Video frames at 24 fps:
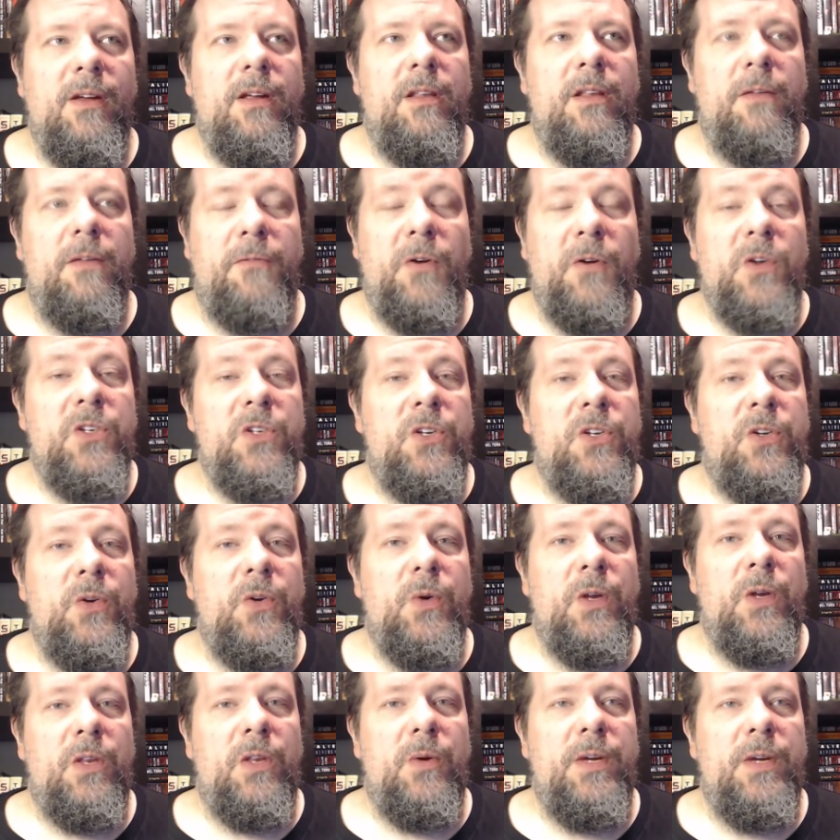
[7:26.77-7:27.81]
The first two
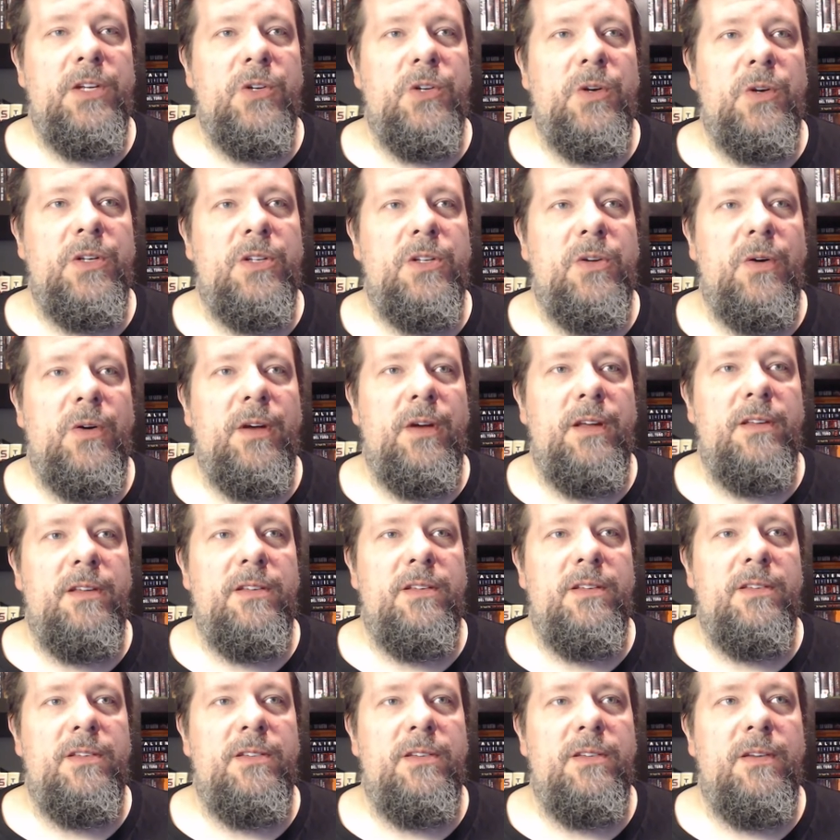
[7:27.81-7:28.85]
or three short
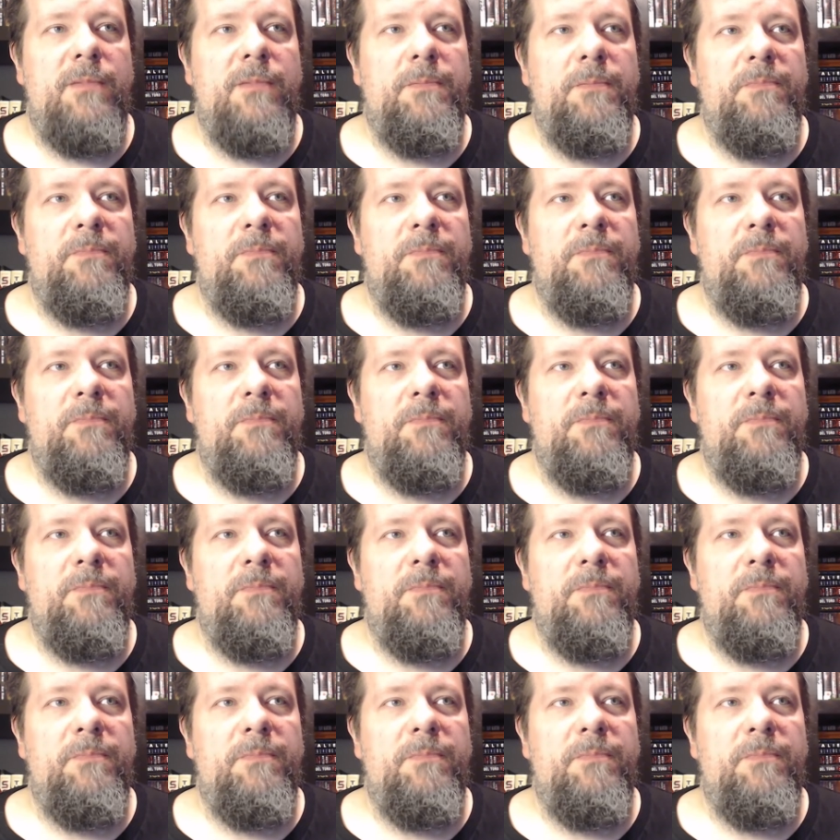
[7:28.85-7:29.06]
stories,